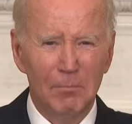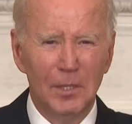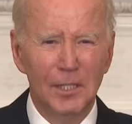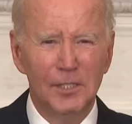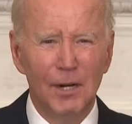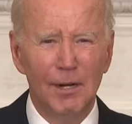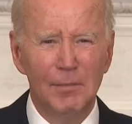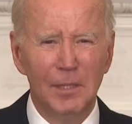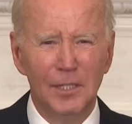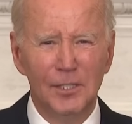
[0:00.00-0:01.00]
military
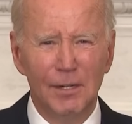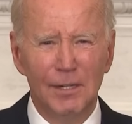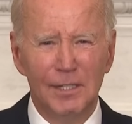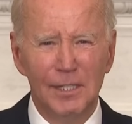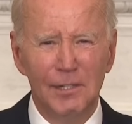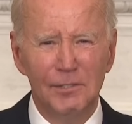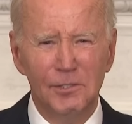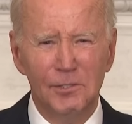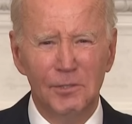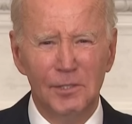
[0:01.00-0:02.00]
to military,
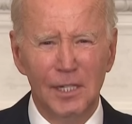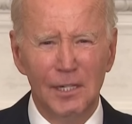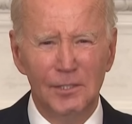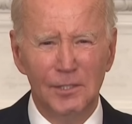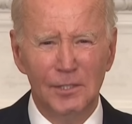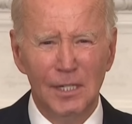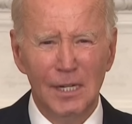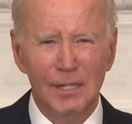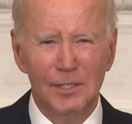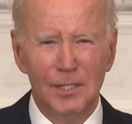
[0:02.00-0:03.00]
intelligence to intelligence,
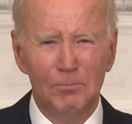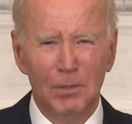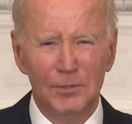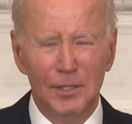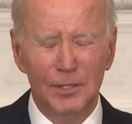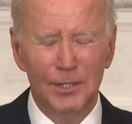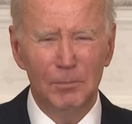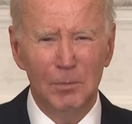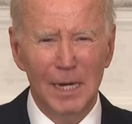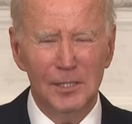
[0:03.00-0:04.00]
dipl-
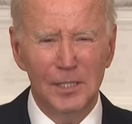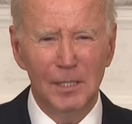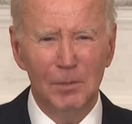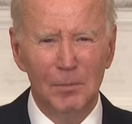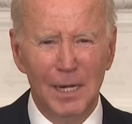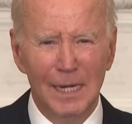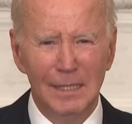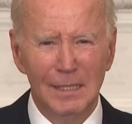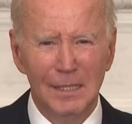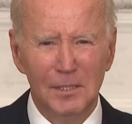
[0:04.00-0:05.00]
diplomat to diplomat,
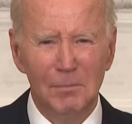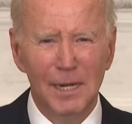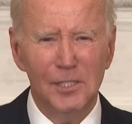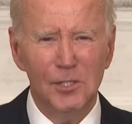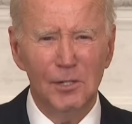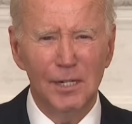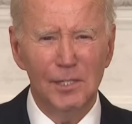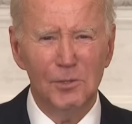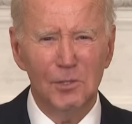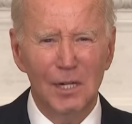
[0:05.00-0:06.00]
to make sure
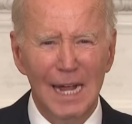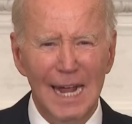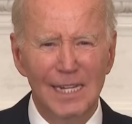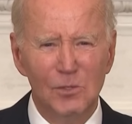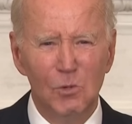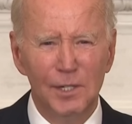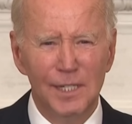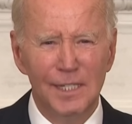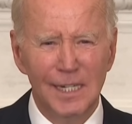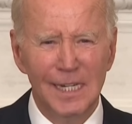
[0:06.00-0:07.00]
Israel has what
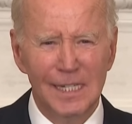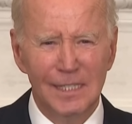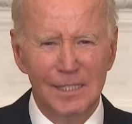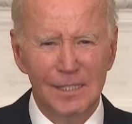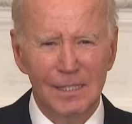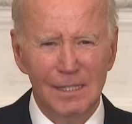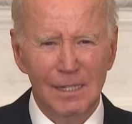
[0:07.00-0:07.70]
it needs.